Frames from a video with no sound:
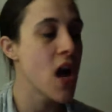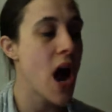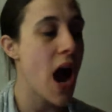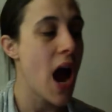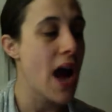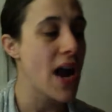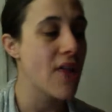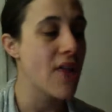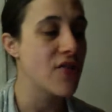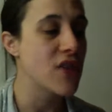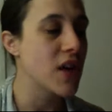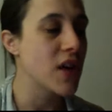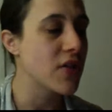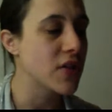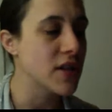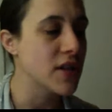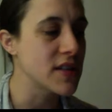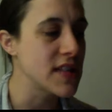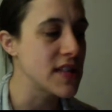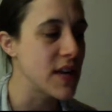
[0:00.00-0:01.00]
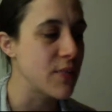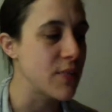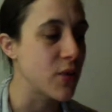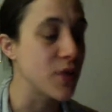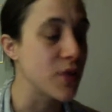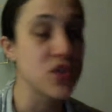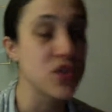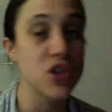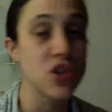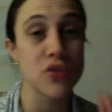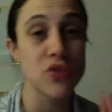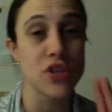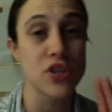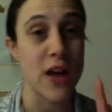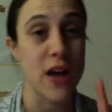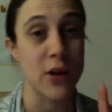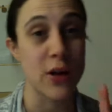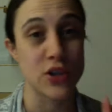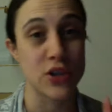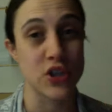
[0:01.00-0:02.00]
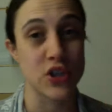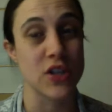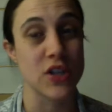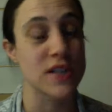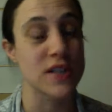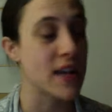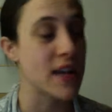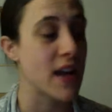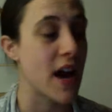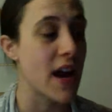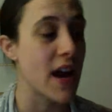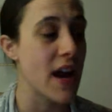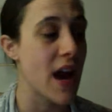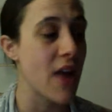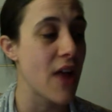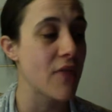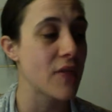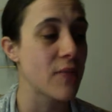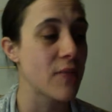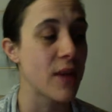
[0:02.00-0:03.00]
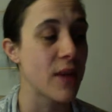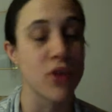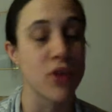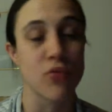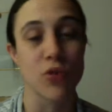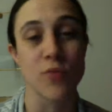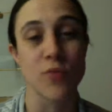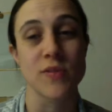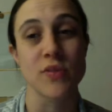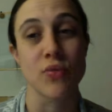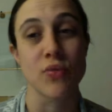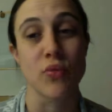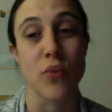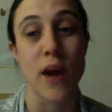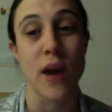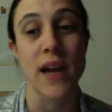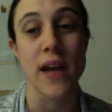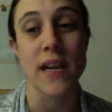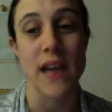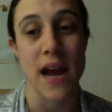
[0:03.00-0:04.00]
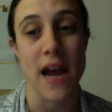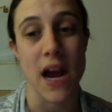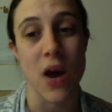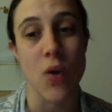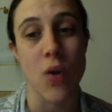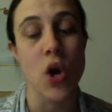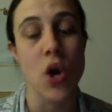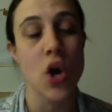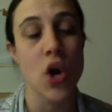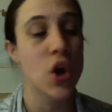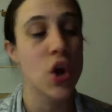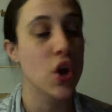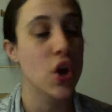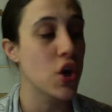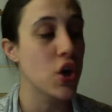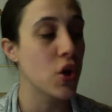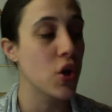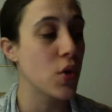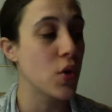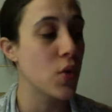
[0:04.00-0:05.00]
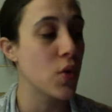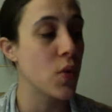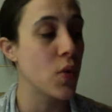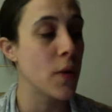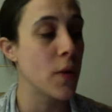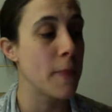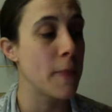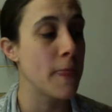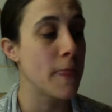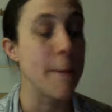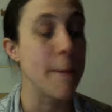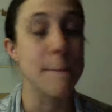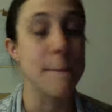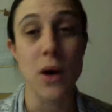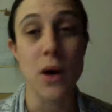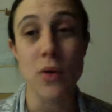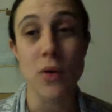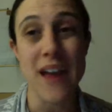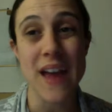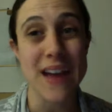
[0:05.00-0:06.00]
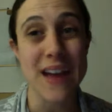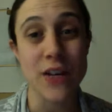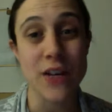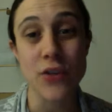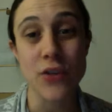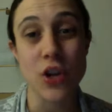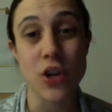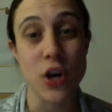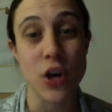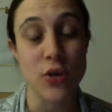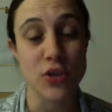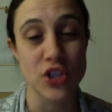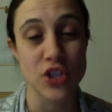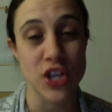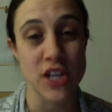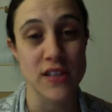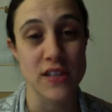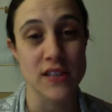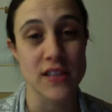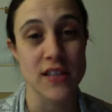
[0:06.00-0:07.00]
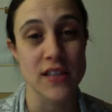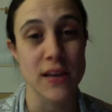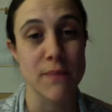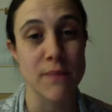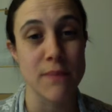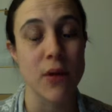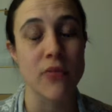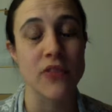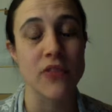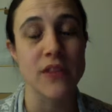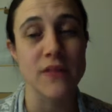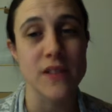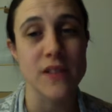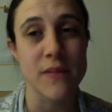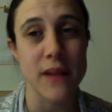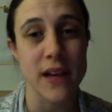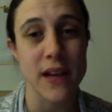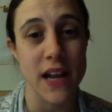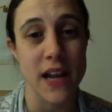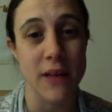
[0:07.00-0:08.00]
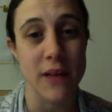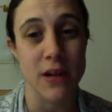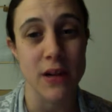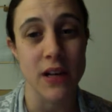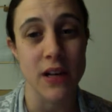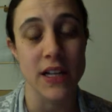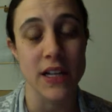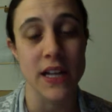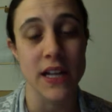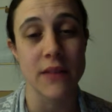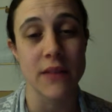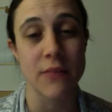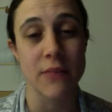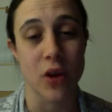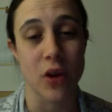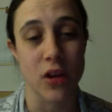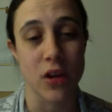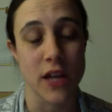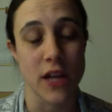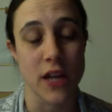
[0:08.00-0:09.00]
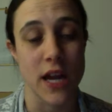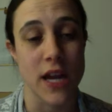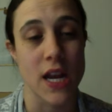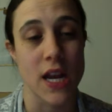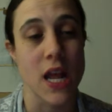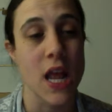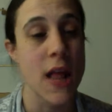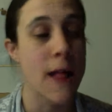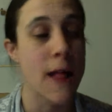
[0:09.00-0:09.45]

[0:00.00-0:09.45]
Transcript: I have another example of 2 challengers that I have in my groups right now who both had other coaches. They both lived in my neighborhood in Brooklyn.